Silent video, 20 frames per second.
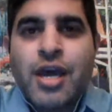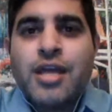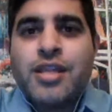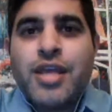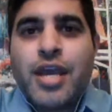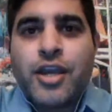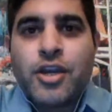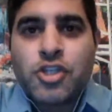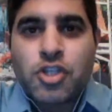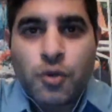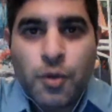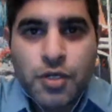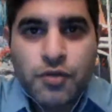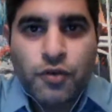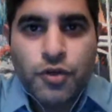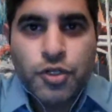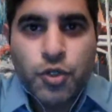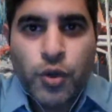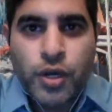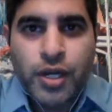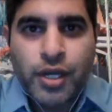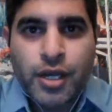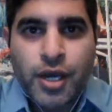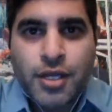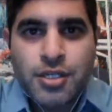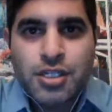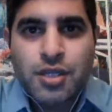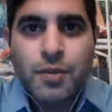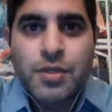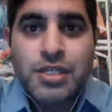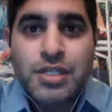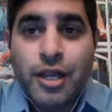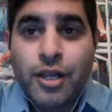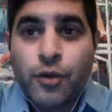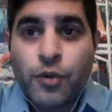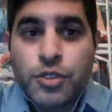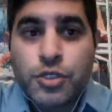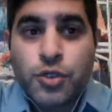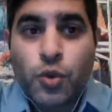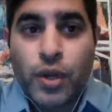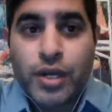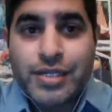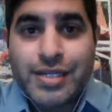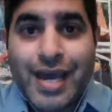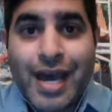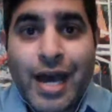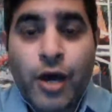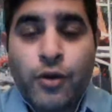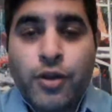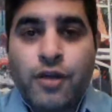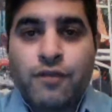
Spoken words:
Thank you so much for joining us. Let me tell you what's going down.